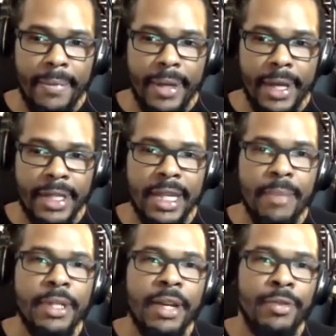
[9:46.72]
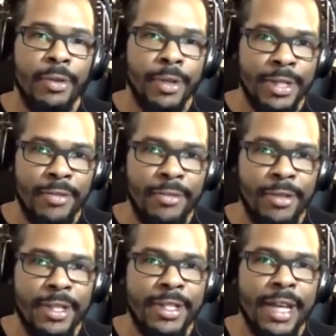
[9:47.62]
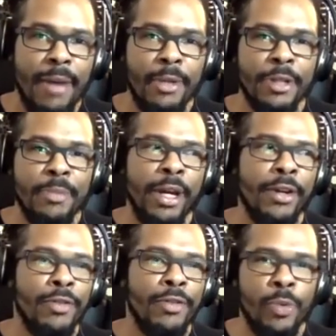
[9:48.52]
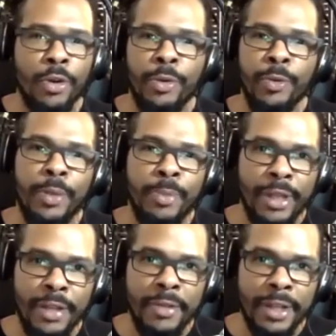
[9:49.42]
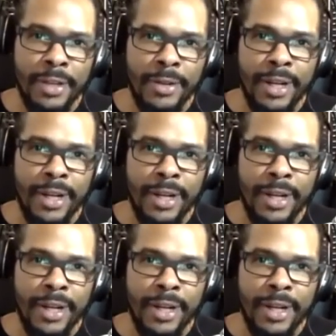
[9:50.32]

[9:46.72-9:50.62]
accepted everyone's differences, how much better of a world we'd be living in right